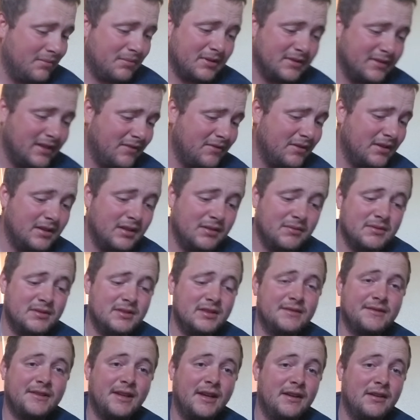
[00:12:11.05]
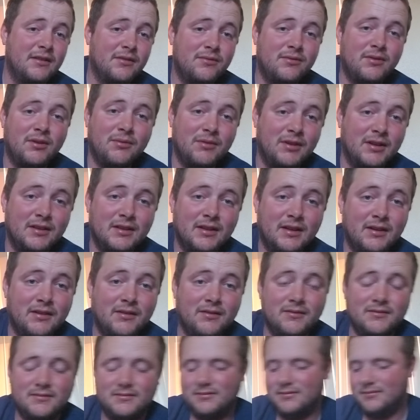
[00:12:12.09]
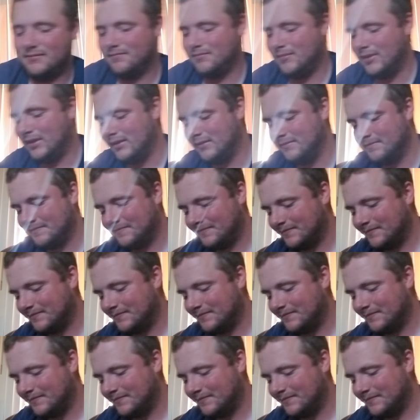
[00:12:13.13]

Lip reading: because everything was just kind of thrown in there. But